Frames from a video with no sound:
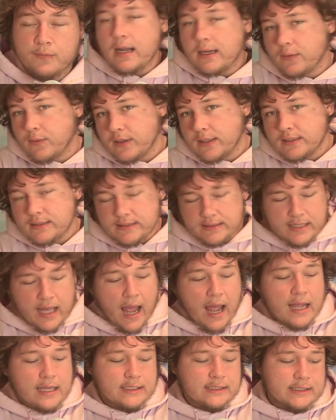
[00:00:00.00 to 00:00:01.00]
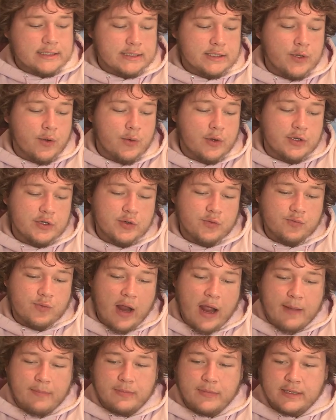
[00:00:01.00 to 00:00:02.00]
Anyways, that is going to
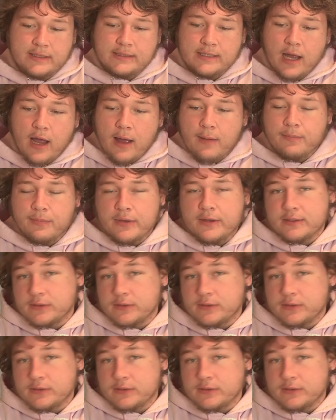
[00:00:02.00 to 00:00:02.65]
wrap this up.